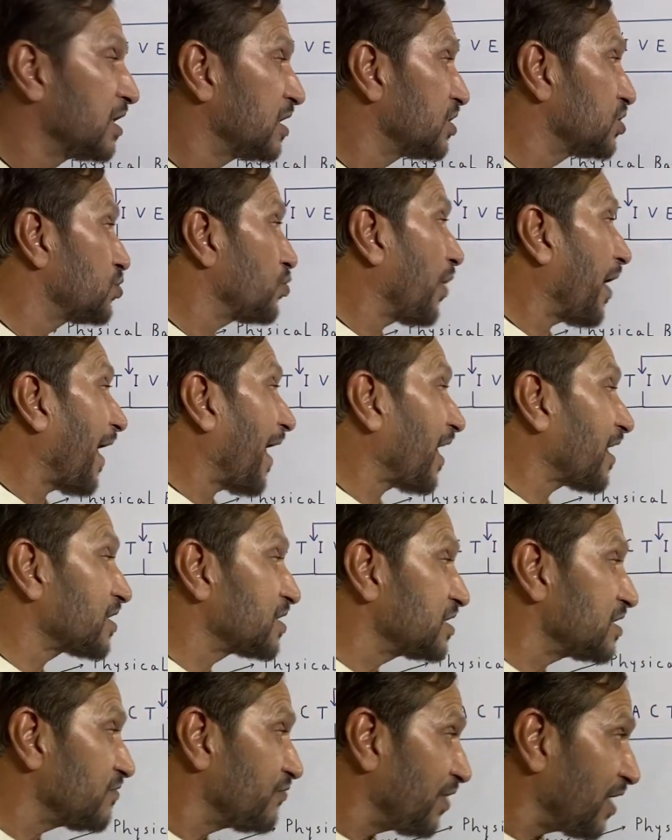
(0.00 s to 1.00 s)
to
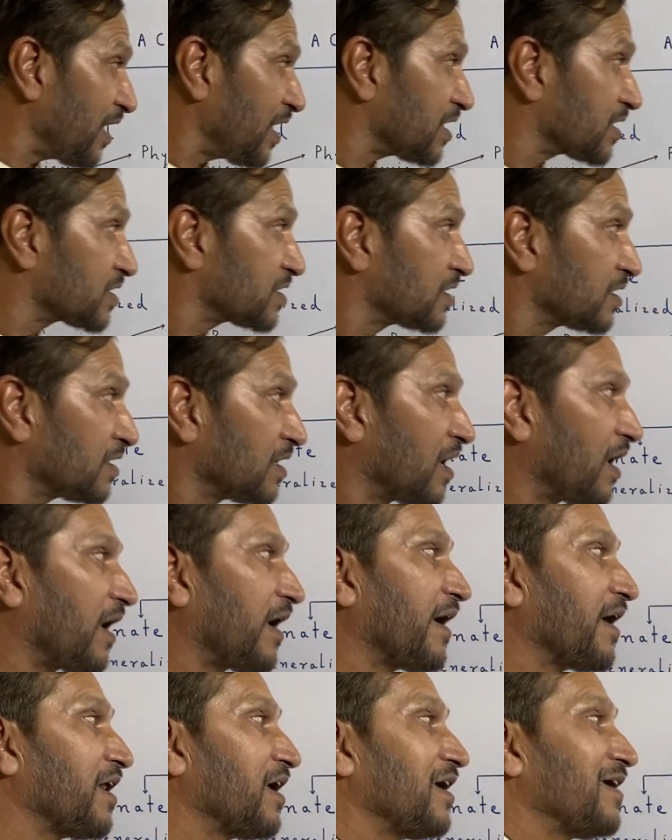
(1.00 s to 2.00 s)
activate
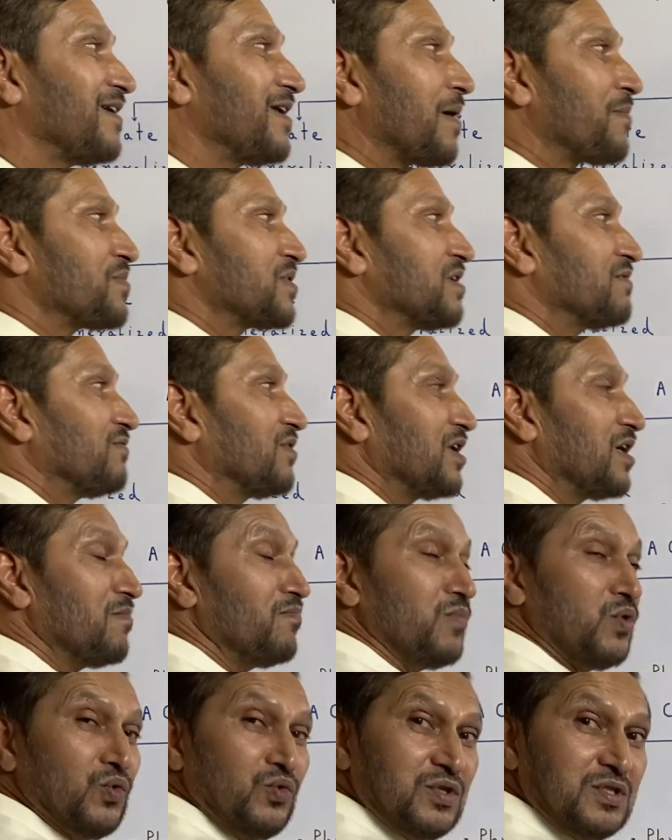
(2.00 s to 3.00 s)
our adaptive
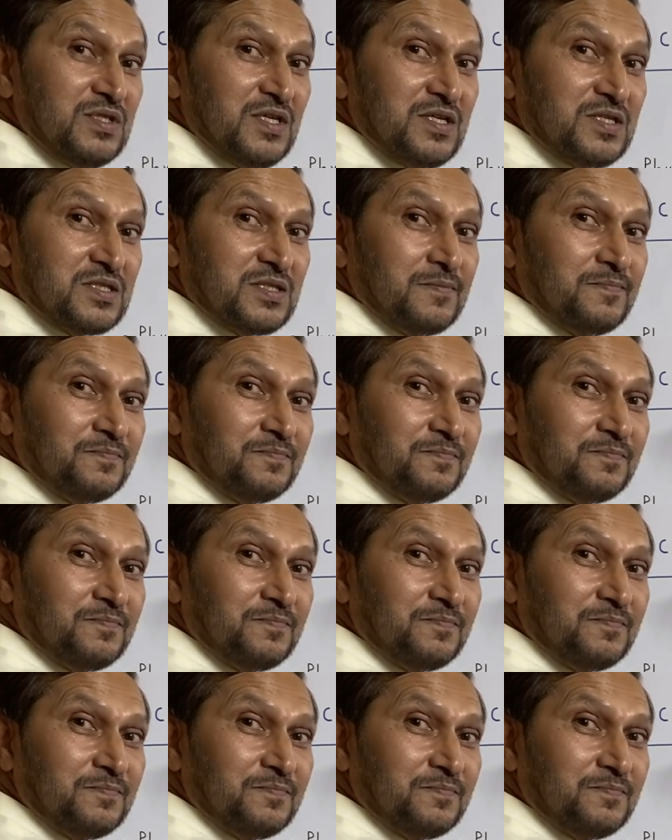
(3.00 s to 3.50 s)
immune system.